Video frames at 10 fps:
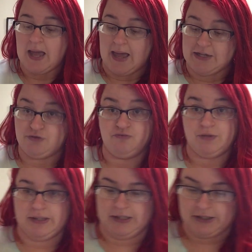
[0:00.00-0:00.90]
And it's
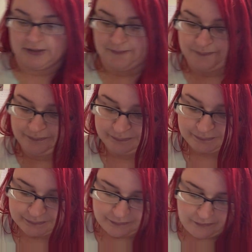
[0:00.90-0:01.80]
really good.
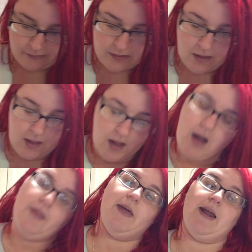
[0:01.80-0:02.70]

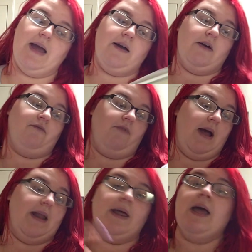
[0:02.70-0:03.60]
Uh, then I
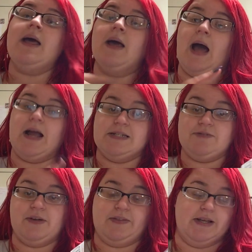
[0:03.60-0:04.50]
read, I
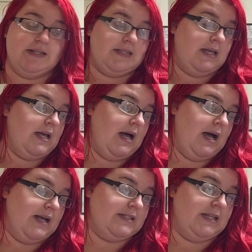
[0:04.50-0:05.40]
did read this,
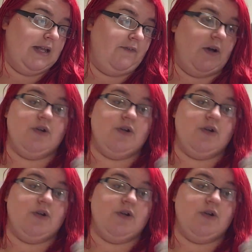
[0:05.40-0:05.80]
uh, City of